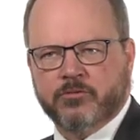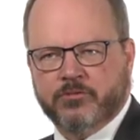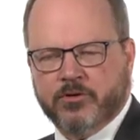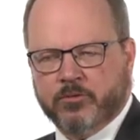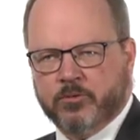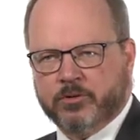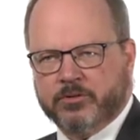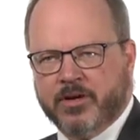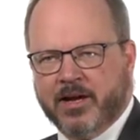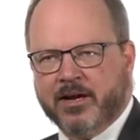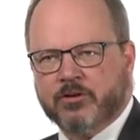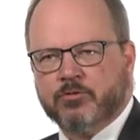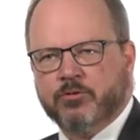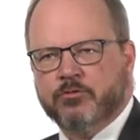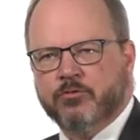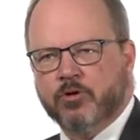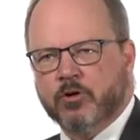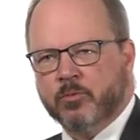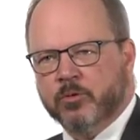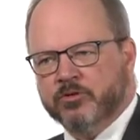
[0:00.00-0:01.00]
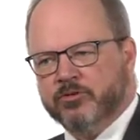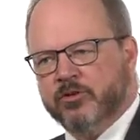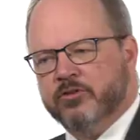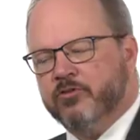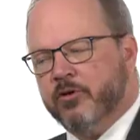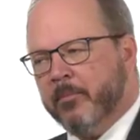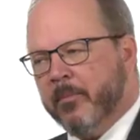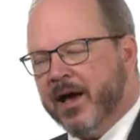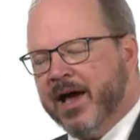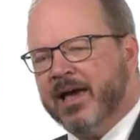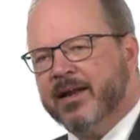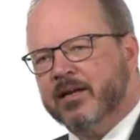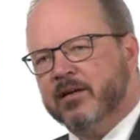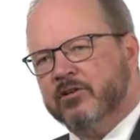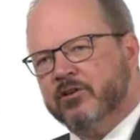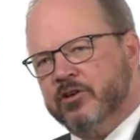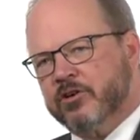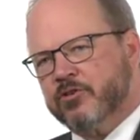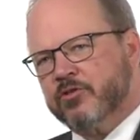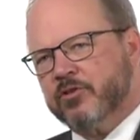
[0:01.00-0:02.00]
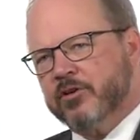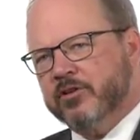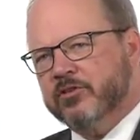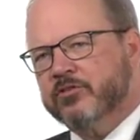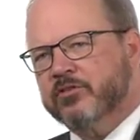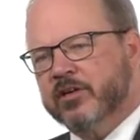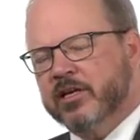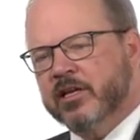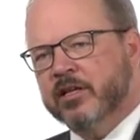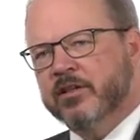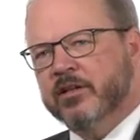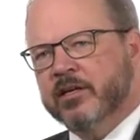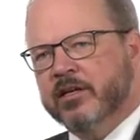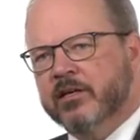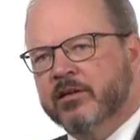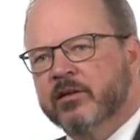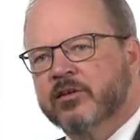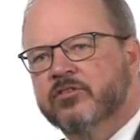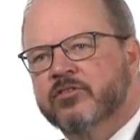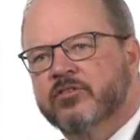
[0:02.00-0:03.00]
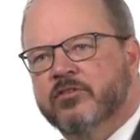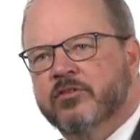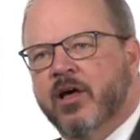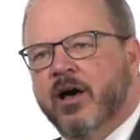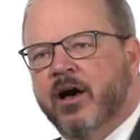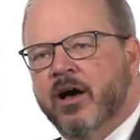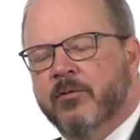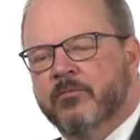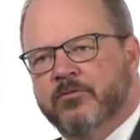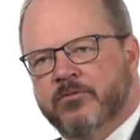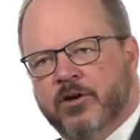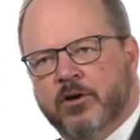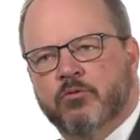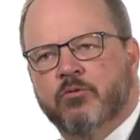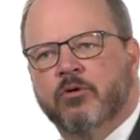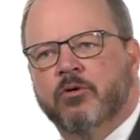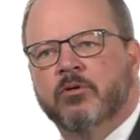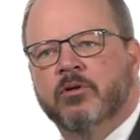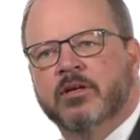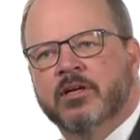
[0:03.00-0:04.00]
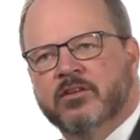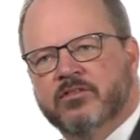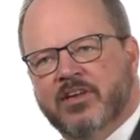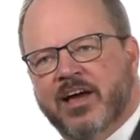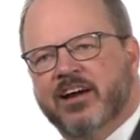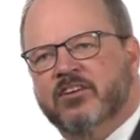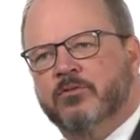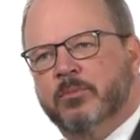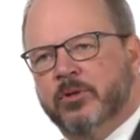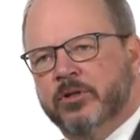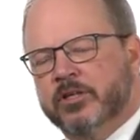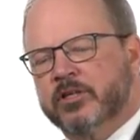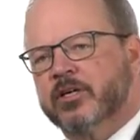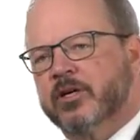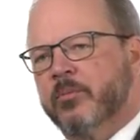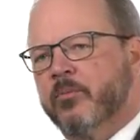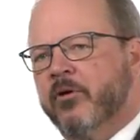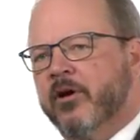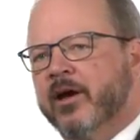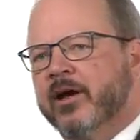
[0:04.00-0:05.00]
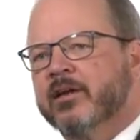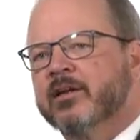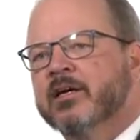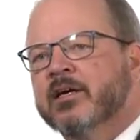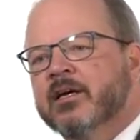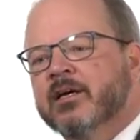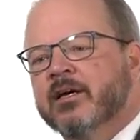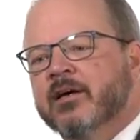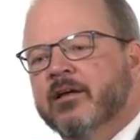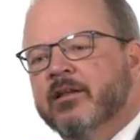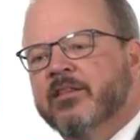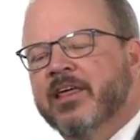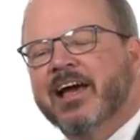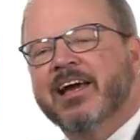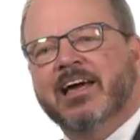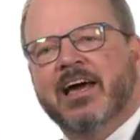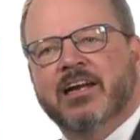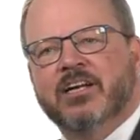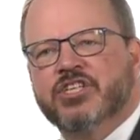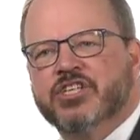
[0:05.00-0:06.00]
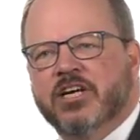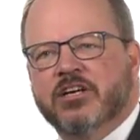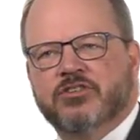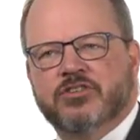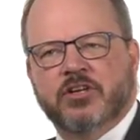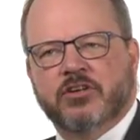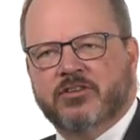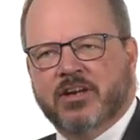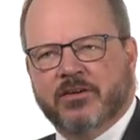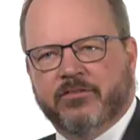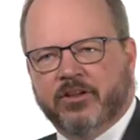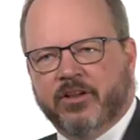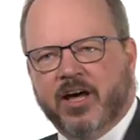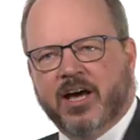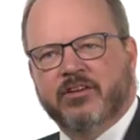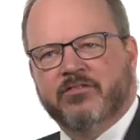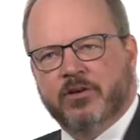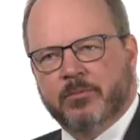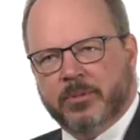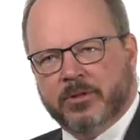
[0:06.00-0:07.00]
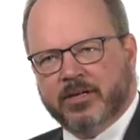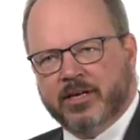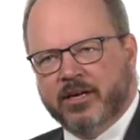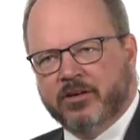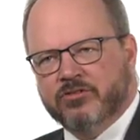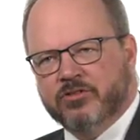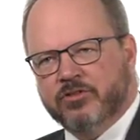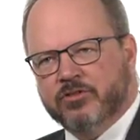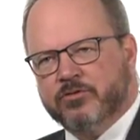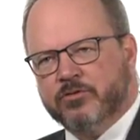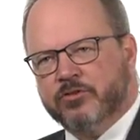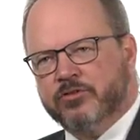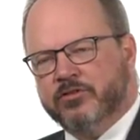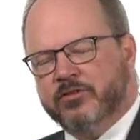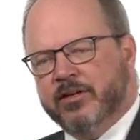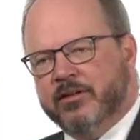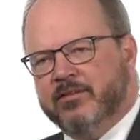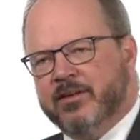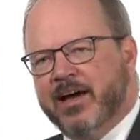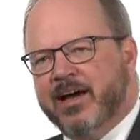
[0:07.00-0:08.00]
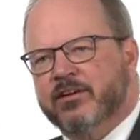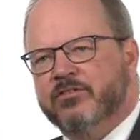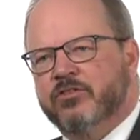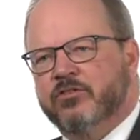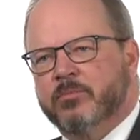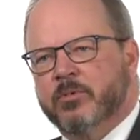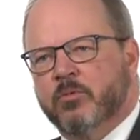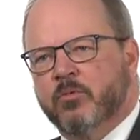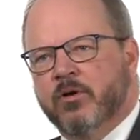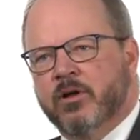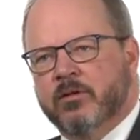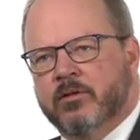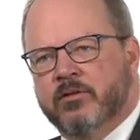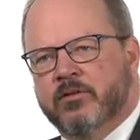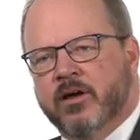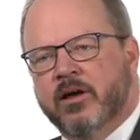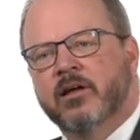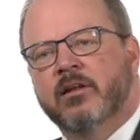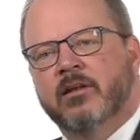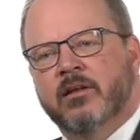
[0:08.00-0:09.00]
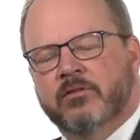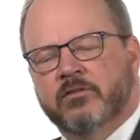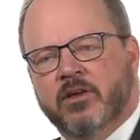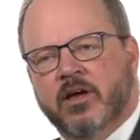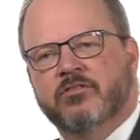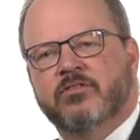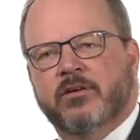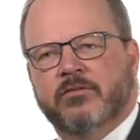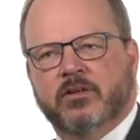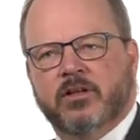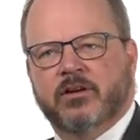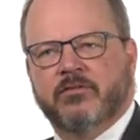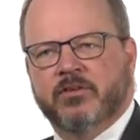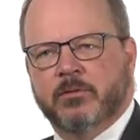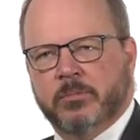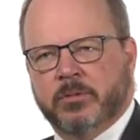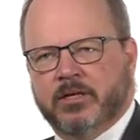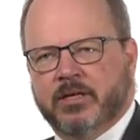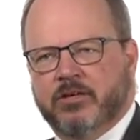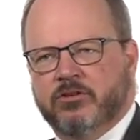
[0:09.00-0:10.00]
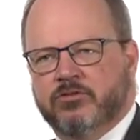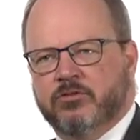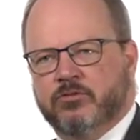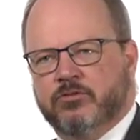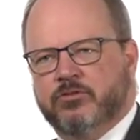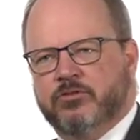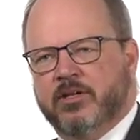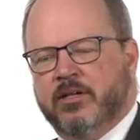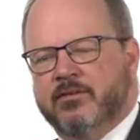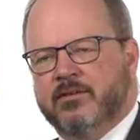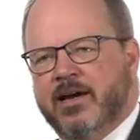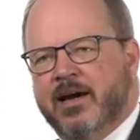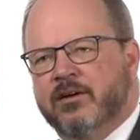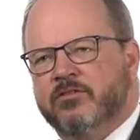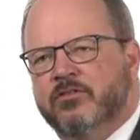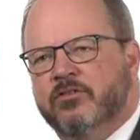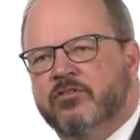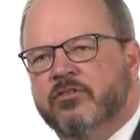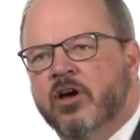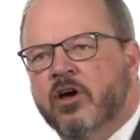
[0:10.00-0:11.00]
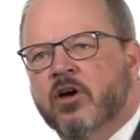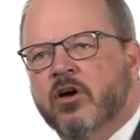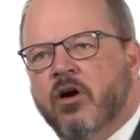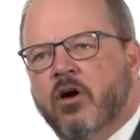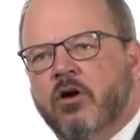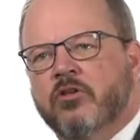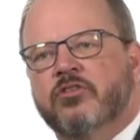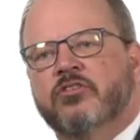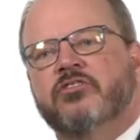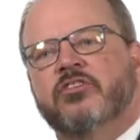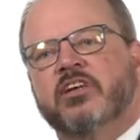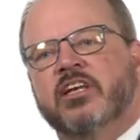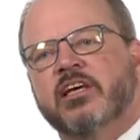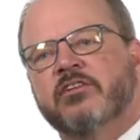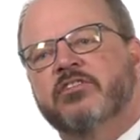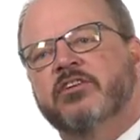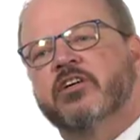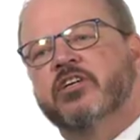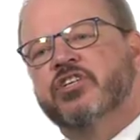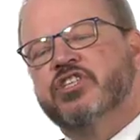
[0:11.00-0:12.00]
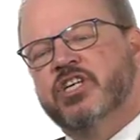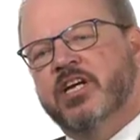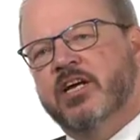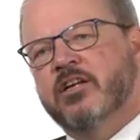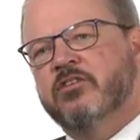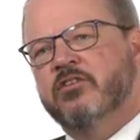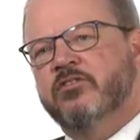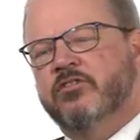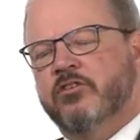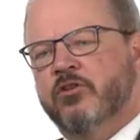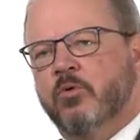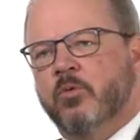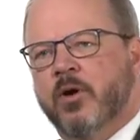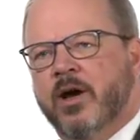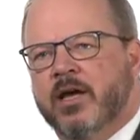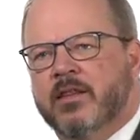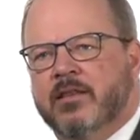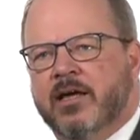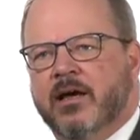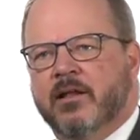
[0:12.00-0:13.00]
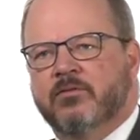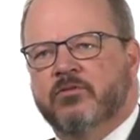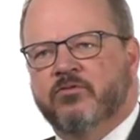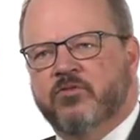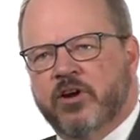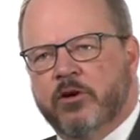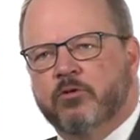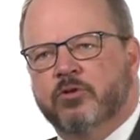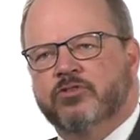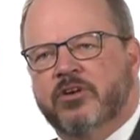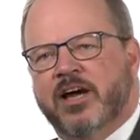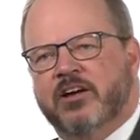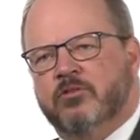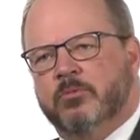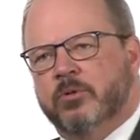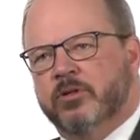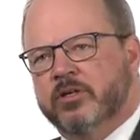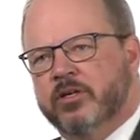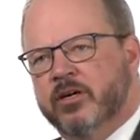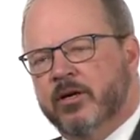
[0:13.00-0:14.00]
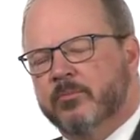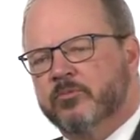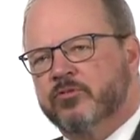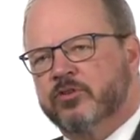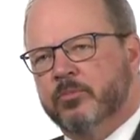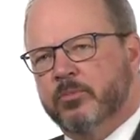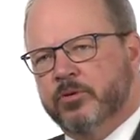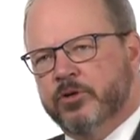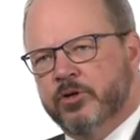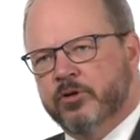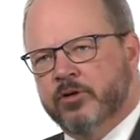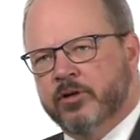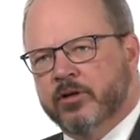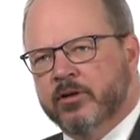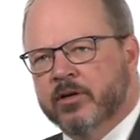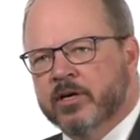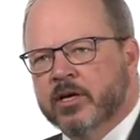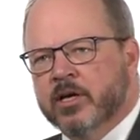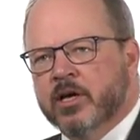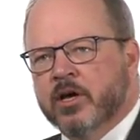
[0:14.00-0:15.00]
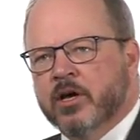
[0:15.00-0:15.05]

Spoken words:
of federal tax reform was a dramatic decrease in the federal taxable income rate. That kind of change doesn't have a lot of implications for state taxes, but what does have a lot of implications for state taxes are the significant changes in the way that federal taxable income is computed.